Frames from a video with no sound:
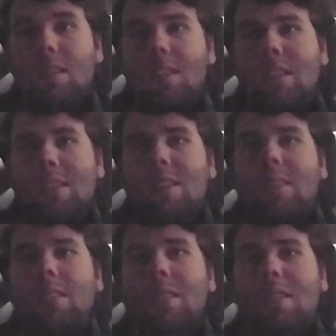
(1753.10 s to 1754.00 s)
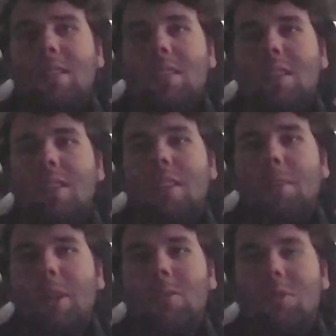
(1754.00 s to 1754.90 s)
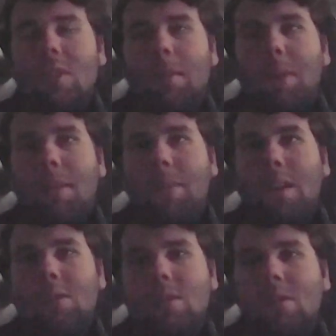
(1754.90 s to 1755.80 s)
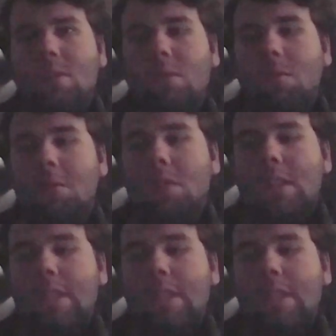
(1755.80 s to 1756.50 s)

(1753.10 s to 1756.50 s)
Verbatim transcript: At least I got my new tripod mount, so